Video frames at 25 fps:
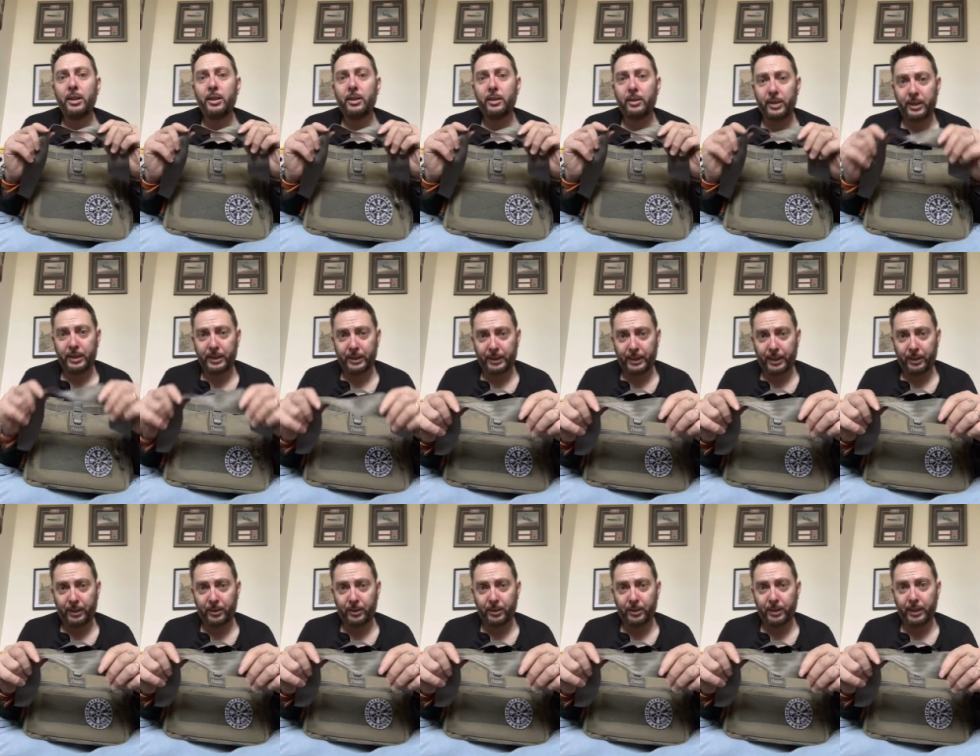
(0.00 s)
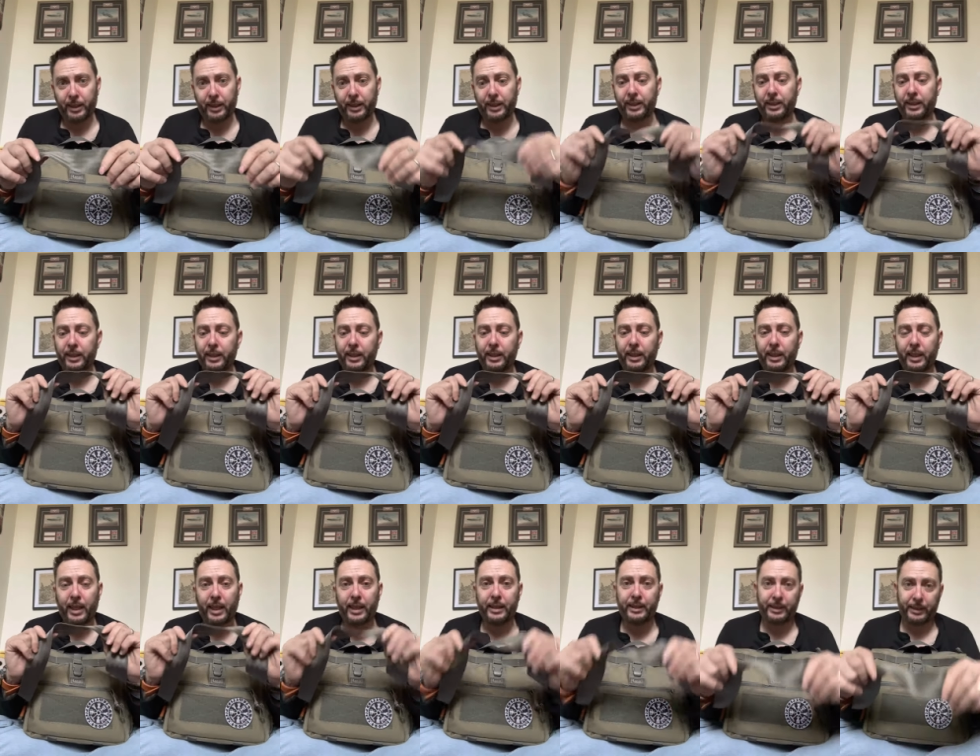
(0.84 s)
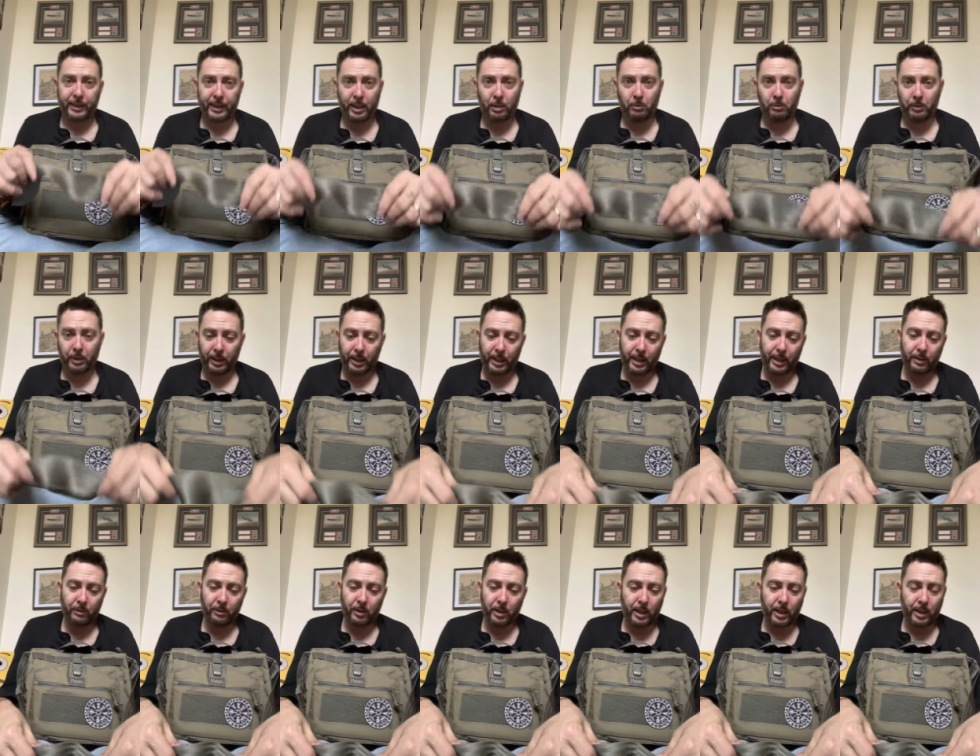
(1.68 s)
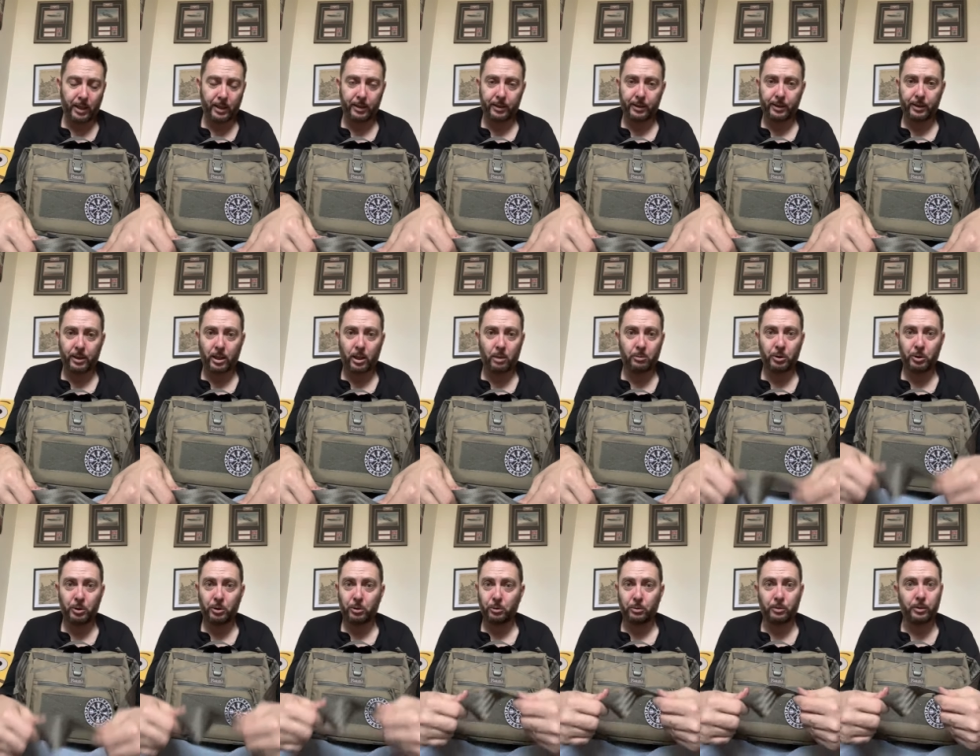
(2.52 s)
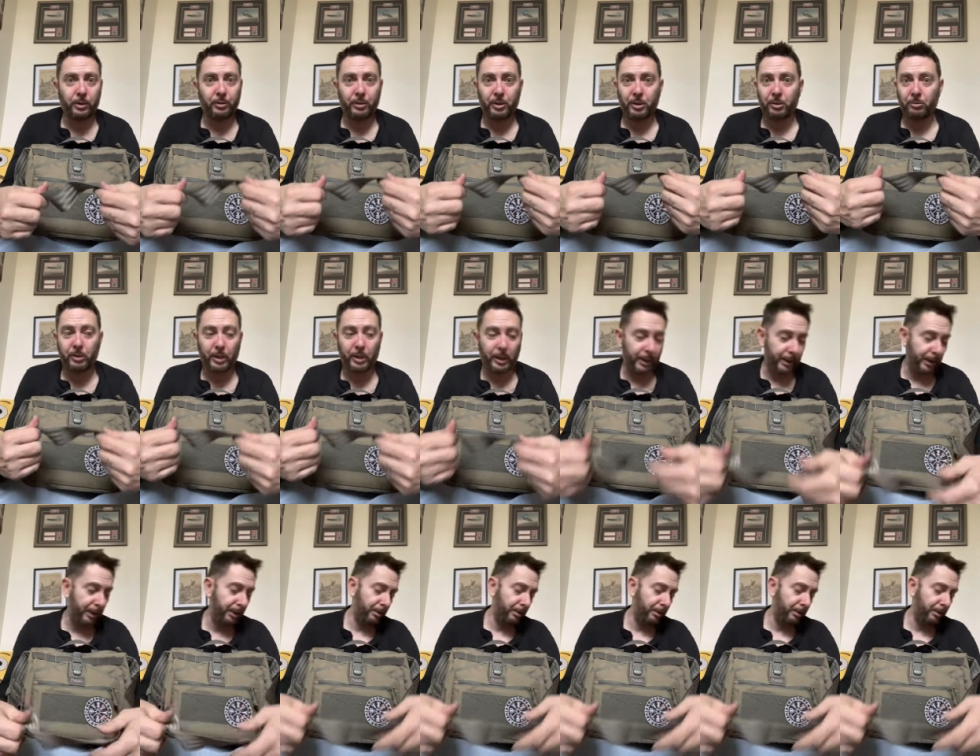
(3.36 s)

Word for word: like I said earlier, it hasn't let me down and I'm sure if you really,